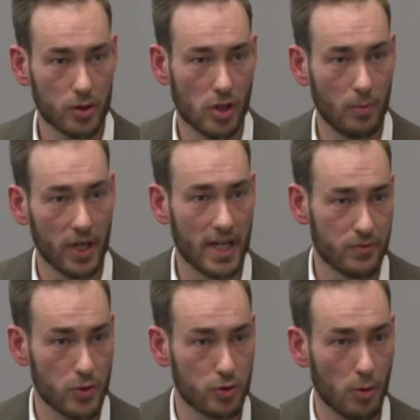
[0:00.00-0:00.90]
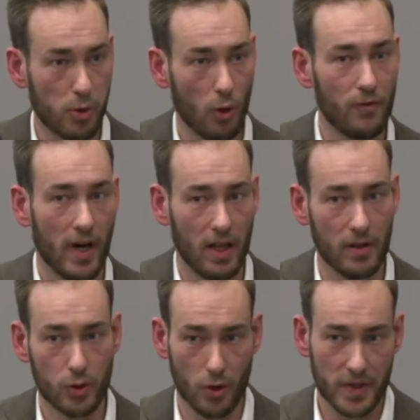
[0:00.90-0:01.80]
someone has viewed your profile
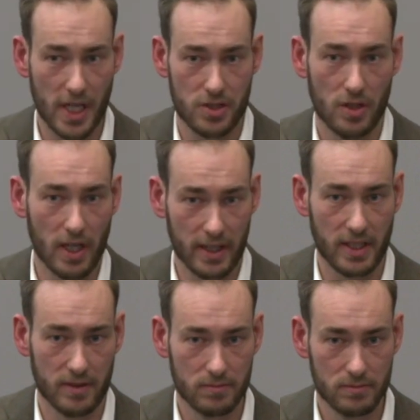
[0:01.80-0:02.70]
notification on LinkedIn.